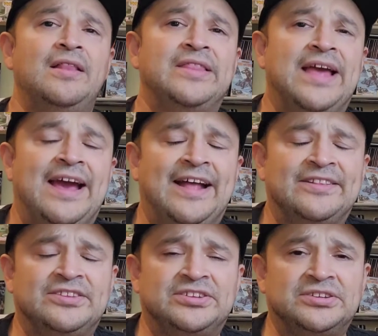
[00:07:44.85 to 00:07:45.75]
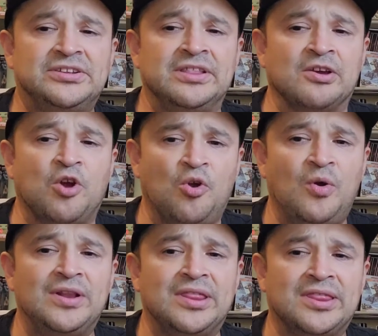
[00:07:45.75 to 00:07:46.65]
that the
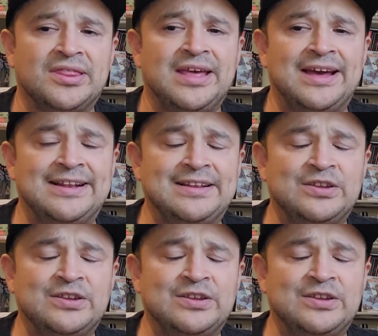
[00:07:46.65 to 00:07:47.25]
current set